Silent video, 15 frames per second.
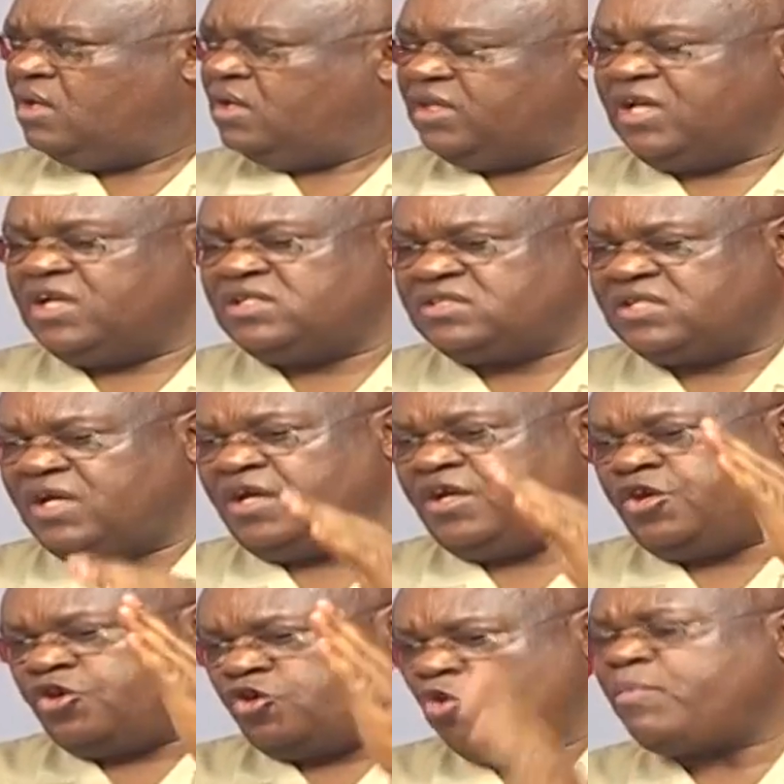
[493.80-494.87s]
There is the
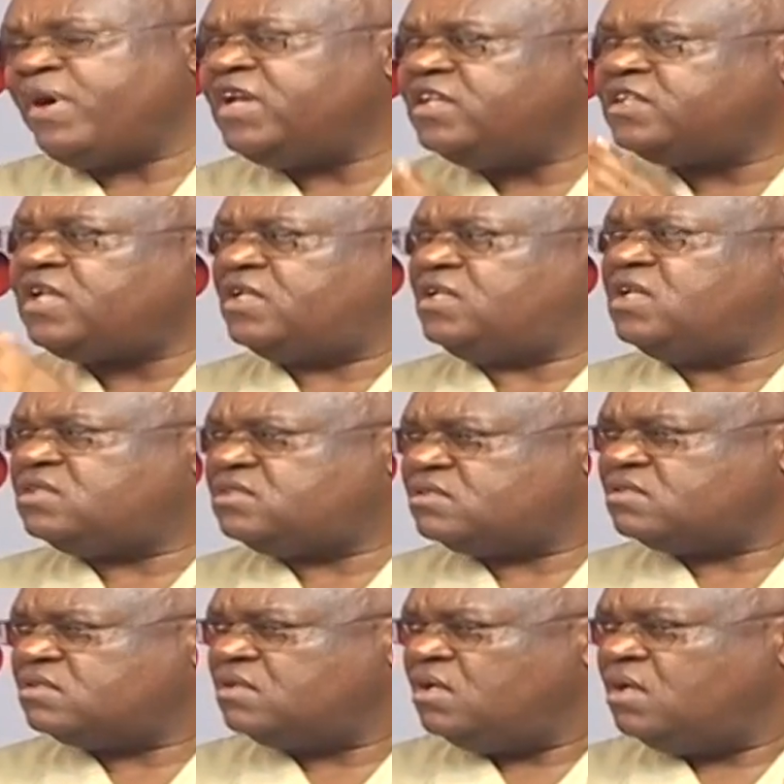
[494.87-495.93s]
human intelligence
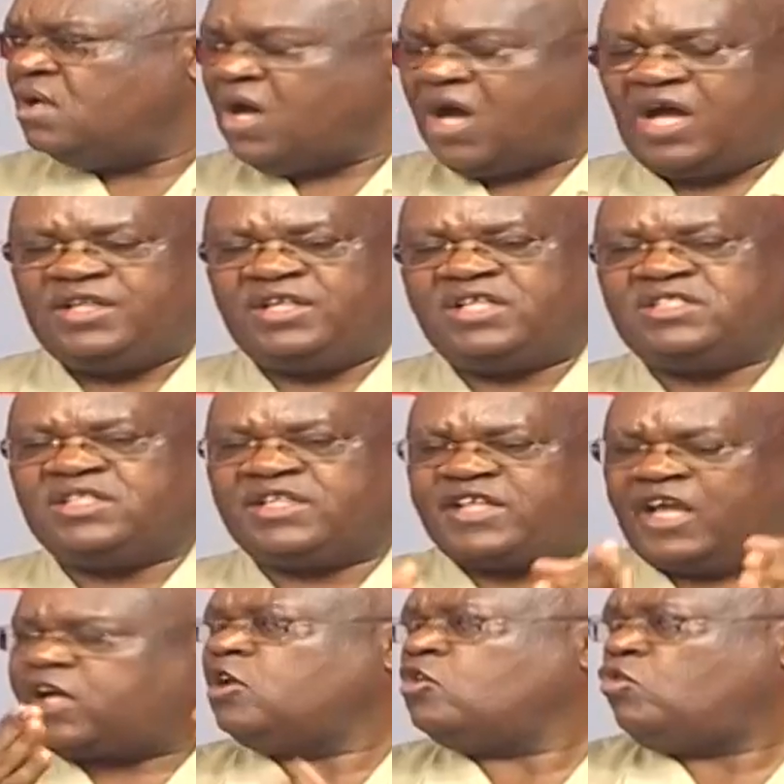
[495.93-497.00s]
and there is the
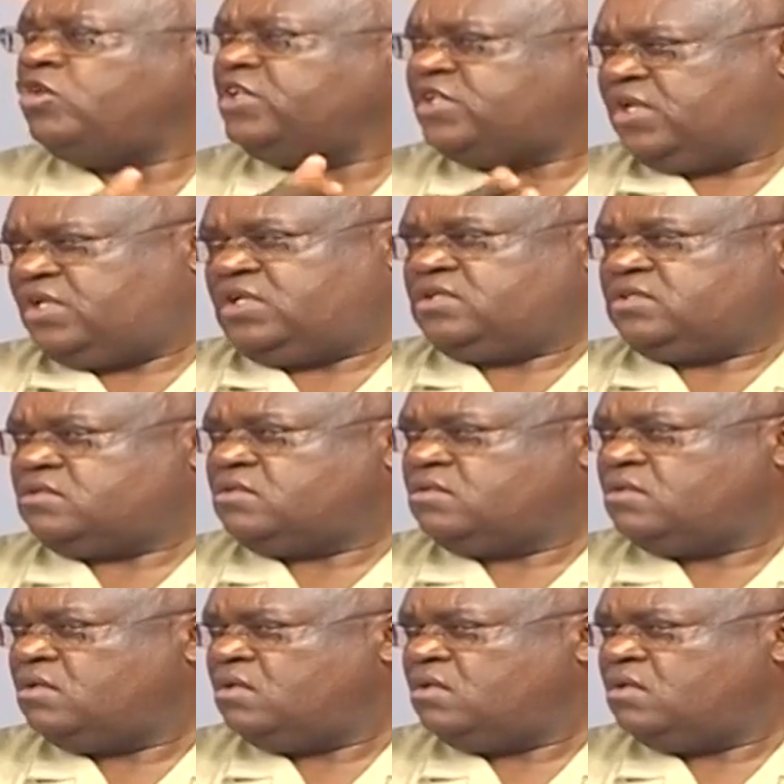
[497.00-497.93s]
technical intelligence.